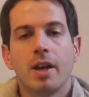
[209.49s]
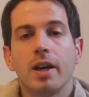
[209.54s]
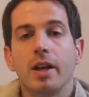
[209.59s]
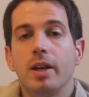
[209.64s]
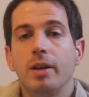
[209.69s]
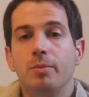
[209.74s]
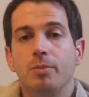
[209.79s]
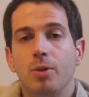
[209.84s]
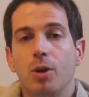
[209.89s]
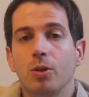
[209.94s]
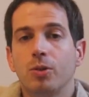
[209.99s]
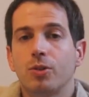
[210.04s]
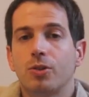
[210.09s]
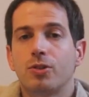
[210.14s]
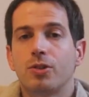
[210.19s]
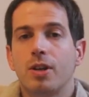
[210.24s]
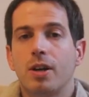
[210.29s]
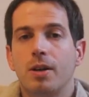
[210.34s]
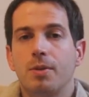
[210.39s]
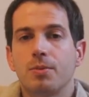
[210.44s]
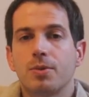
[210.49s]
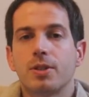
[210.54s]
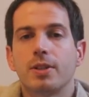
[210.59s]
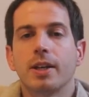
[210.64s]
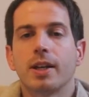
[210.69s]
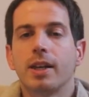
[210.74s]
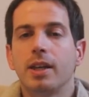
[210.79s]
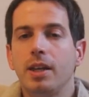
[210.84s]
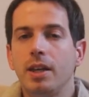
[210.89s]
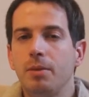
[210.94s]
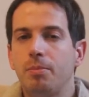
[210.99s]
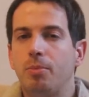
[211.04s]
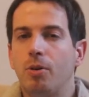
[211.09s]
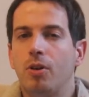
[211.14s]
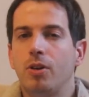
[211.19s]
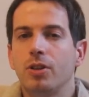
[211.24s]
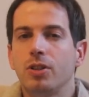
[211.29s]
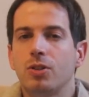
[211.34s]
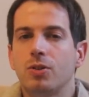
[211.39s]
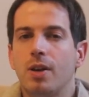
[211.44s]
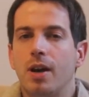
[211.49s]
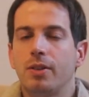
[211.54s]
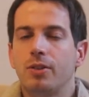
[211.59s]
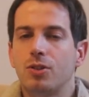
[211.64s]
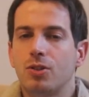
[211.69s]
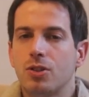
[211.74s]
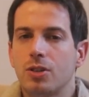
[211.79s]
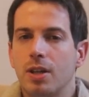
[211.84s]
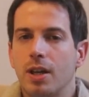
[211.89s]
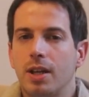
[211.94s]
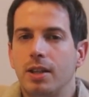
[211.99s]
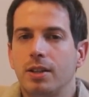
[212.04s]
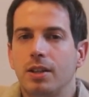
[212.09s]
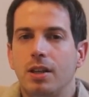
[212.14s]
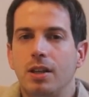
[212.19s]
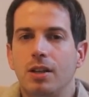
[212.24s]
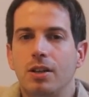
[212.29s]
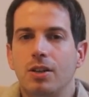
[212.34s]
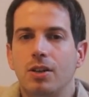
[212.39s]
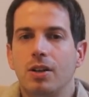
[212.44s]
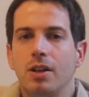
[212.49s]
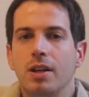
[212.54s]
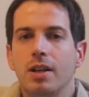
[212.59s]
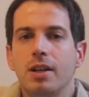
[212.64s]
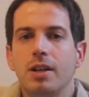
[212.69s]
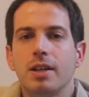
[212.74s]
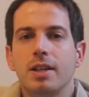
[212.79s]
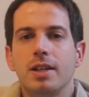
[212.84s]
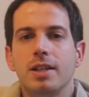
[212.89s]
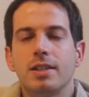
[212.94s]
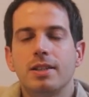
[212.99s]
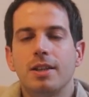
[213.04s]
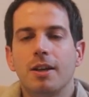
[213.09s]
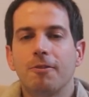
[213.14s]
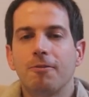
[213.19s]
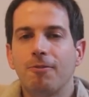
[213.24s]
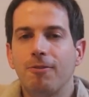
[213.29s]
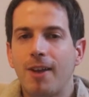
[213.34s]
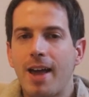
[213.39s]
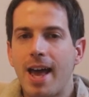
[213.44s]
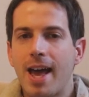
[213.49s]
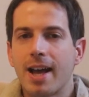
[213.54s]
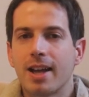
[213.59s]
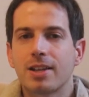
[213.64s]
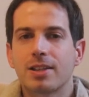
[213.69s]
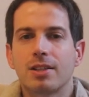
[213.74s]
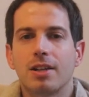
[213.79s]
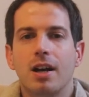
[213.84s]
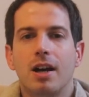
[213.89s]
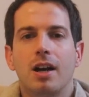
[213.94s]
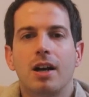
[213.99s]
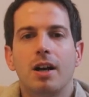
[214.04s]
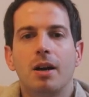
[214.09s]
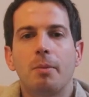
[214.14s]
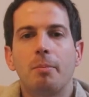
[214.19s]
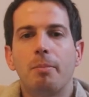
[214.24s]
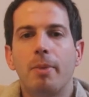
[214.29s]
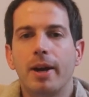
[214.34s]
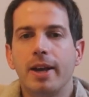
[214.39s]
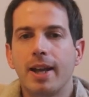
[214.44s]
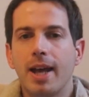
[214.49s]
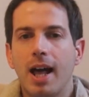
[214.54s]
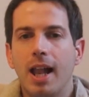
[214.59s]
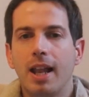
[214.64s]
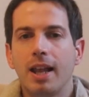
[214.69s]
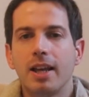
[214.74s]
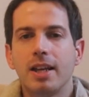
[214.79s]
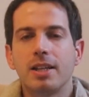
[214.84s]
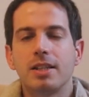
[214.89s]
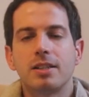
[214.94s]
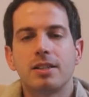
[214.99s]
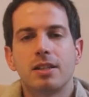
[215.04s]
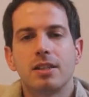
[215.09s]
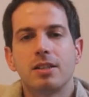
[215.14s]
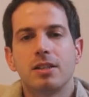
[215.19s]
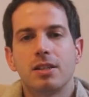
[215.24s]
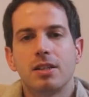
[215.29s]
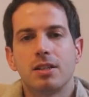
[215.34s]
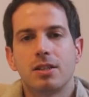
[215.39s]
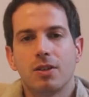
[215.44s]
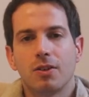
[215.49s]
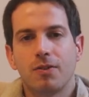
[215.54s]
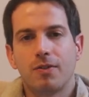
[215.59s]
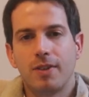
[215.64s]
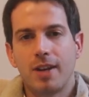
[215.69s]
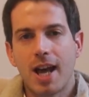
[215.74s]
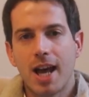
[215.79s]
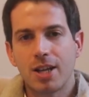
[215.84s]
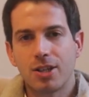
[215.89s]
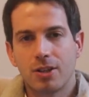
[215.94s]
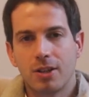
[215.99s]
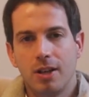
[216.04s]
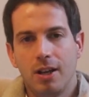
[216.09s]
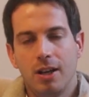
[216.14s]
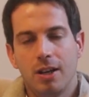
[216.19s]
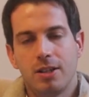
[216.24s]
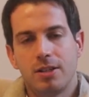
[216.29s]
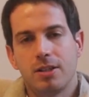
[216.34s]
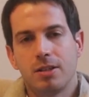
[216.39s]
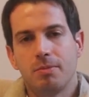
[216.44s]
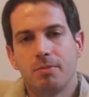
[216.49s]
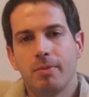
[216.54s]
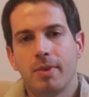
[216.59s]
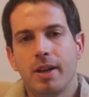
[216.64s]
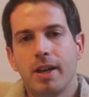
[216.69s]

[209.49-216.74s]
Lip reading: In broader terms, the key point to understand here is that flags are banal instances of nationalism,